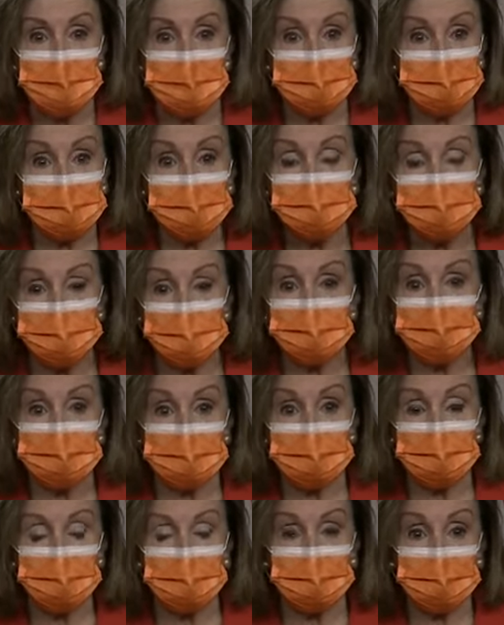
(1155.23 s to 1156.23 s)

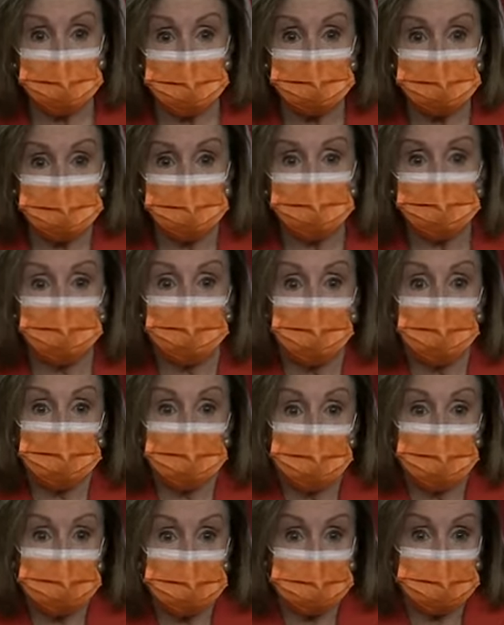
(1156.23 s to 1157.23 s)
systems and the rest, to have
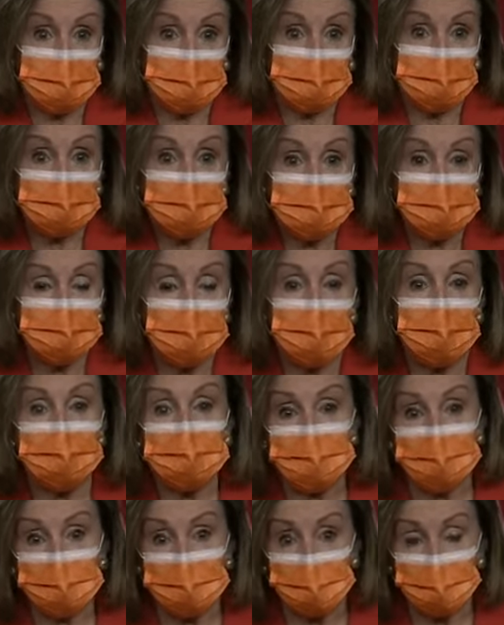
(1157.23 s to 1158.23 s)
them spend less
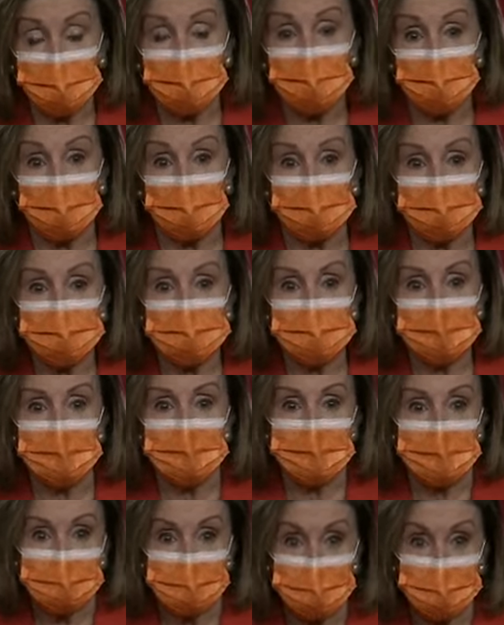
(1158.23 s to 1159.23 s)
time in their cars,
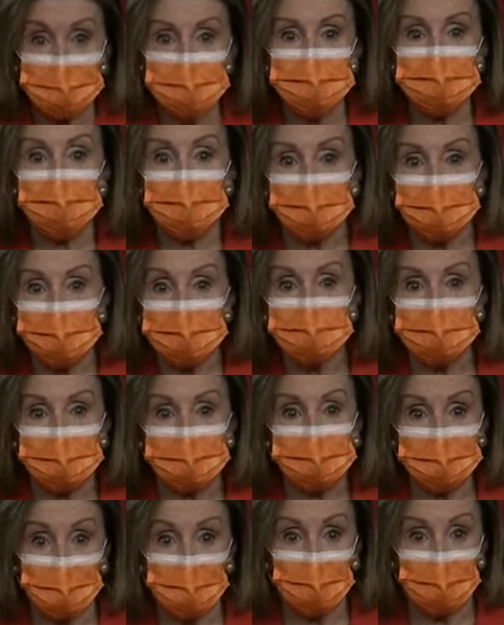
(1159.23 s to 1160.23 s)
more time
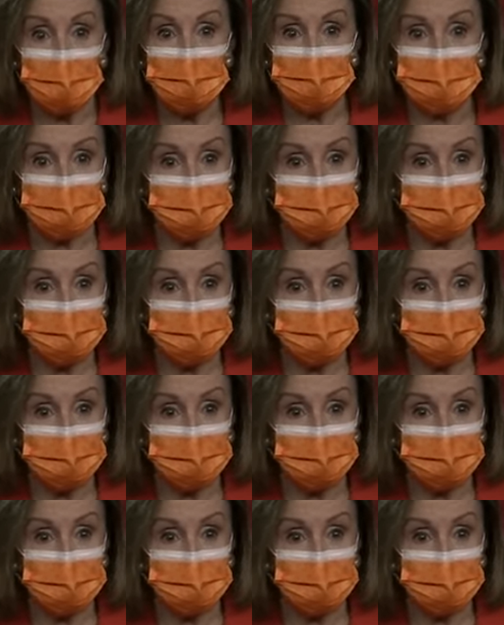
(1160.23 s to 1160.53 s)
at home.